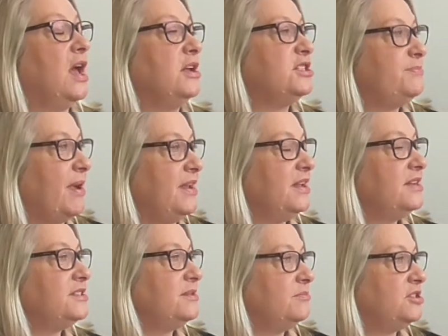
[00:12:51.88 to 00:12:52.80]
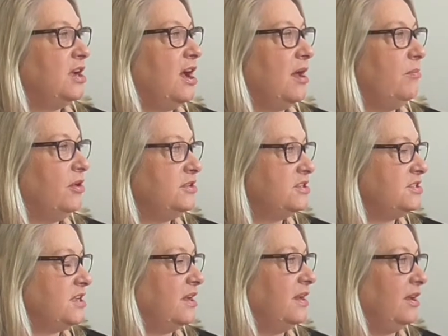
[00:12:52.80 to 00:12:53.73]
spending some time
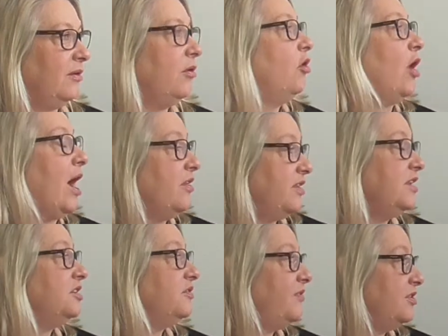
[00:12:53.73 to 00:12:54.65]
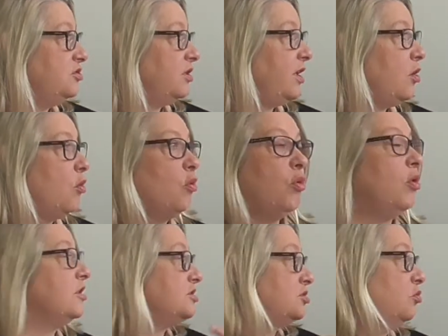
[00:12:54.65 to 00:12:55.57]
understanding either individually
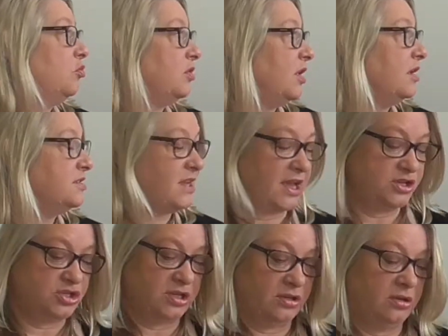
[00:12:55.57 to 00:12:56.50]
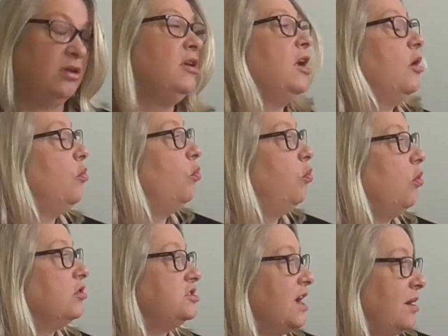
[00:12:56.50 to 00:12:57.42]
or as an organisation
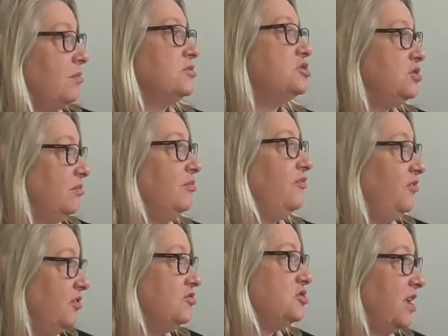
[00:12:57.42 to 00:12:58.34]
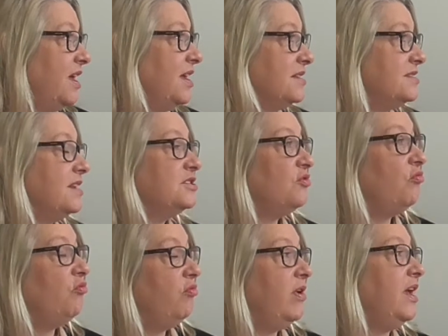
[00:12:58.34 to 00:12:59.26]
what our assumed future is a
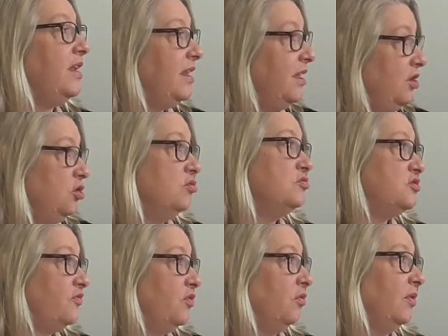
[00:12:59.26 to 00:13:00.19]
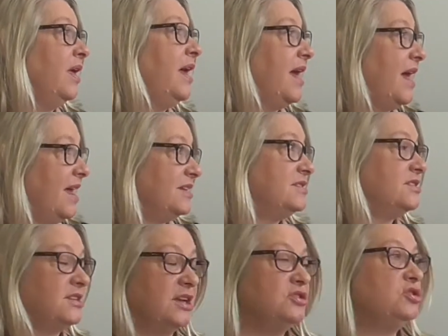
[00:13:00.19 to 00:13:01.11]
really useful
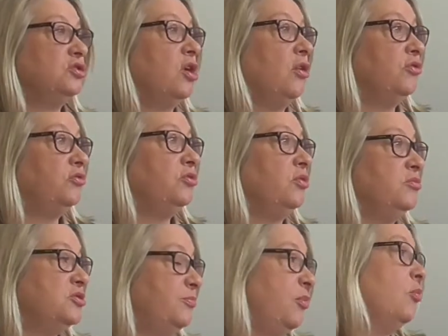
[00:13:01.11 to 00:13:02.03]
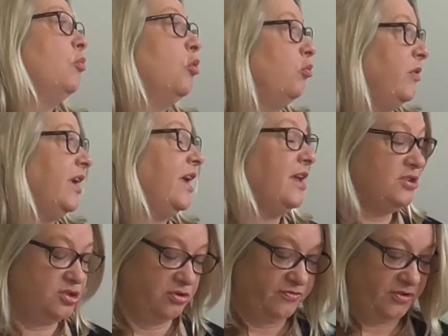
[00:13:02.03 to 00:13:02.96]
exercise to go through to put more rigour into your